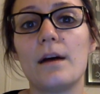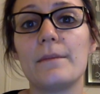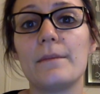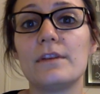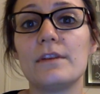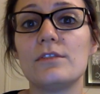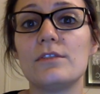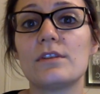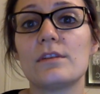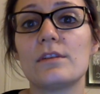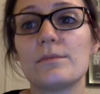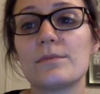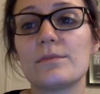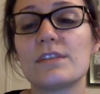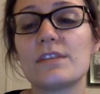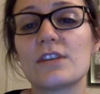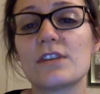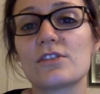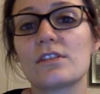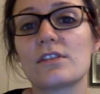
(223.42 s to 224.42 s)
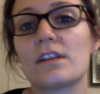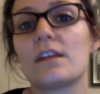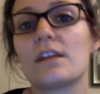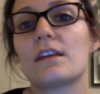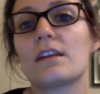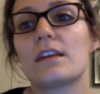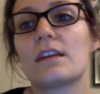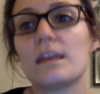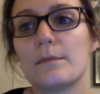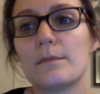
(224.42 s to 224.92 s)
then you can potentially
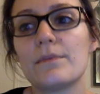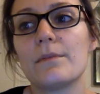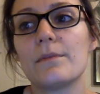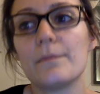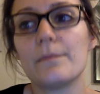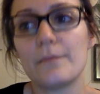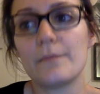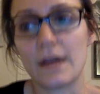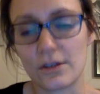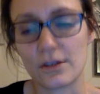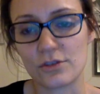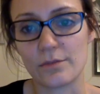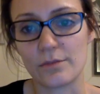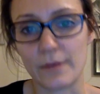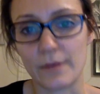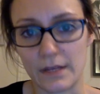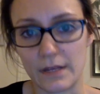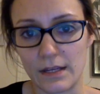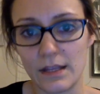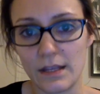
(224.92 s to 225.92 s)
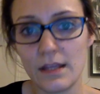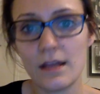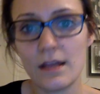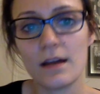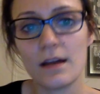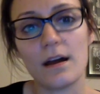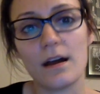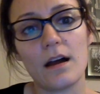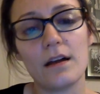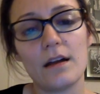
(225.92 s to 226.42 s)
keep the extra money.
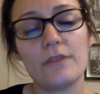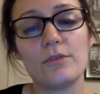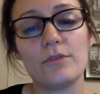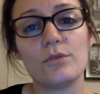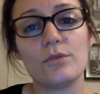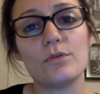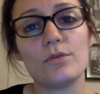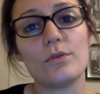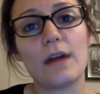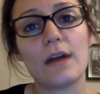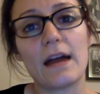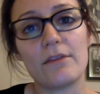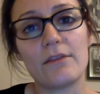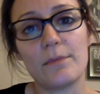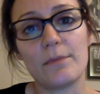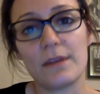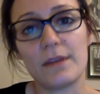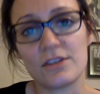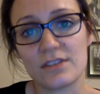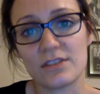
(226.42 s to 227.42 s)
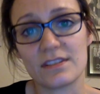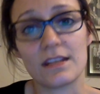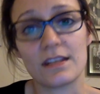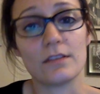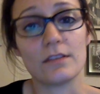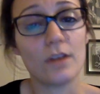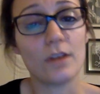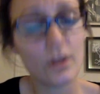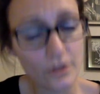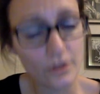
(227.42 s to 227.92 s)
If you have the patient stay
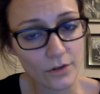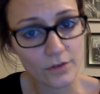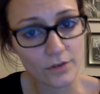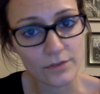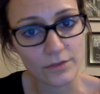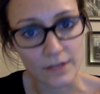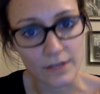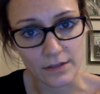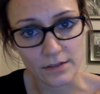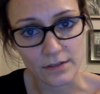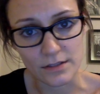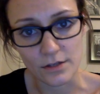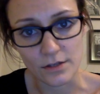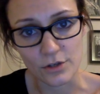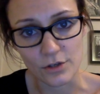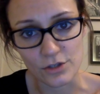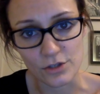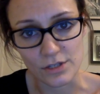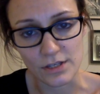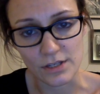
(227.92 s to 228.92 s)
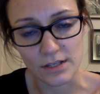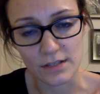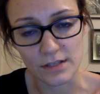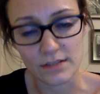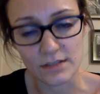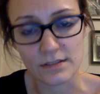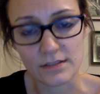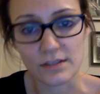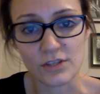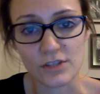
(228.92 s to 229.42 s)
longer than the DRG
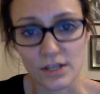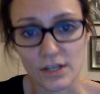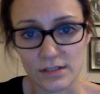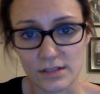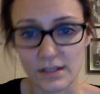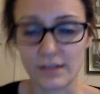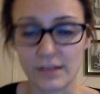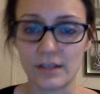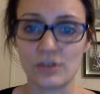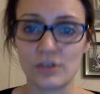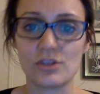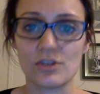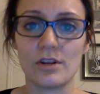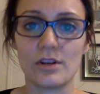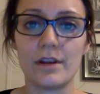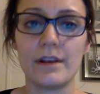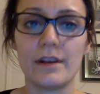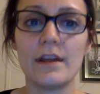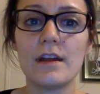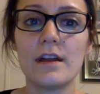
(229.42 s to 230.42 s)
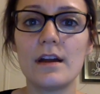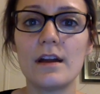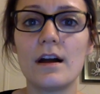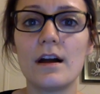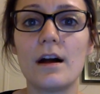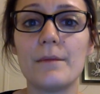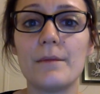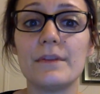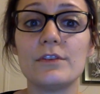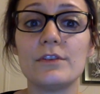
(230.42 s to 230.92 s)
suggests that they should,
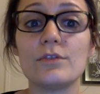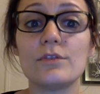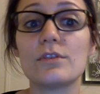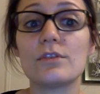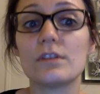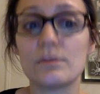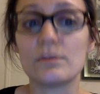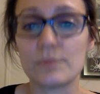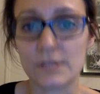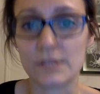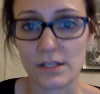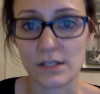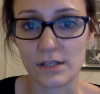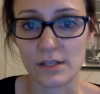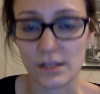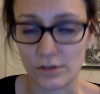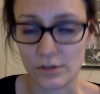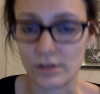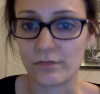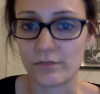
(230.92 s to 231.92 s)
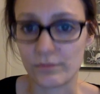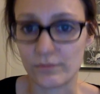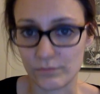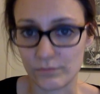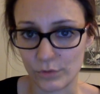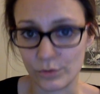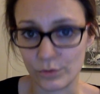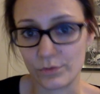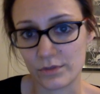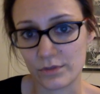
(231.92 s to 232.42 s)
then you can
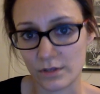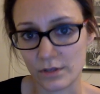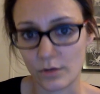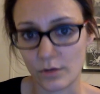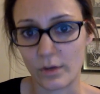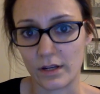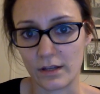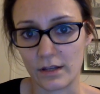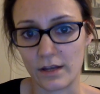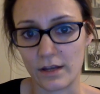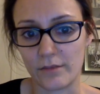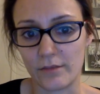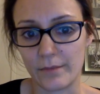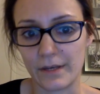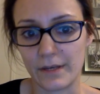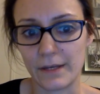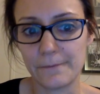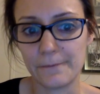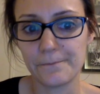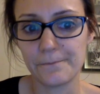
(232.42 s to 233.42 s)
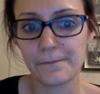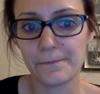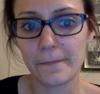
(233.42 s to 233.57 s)
lose quite a lot of money.